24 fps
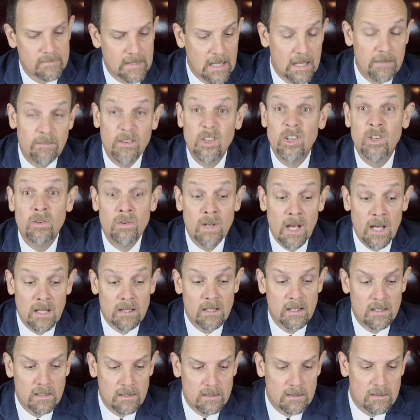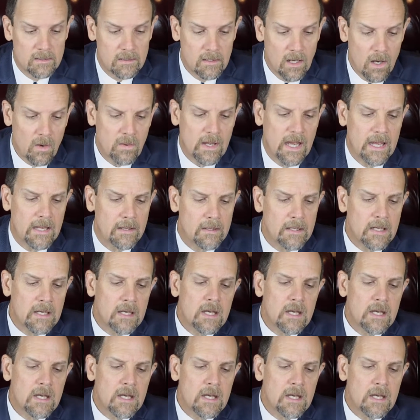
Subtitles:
if you do nothing. Okay,